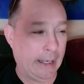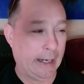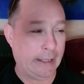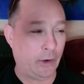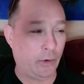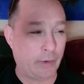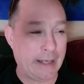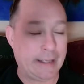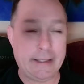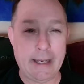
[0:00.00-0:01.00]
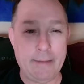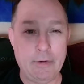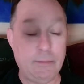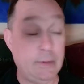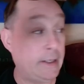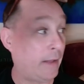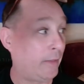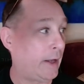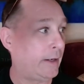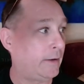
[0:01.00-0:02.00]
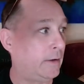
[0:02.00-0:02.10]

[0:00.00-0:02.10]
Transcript: And I don't like gamey meat. I like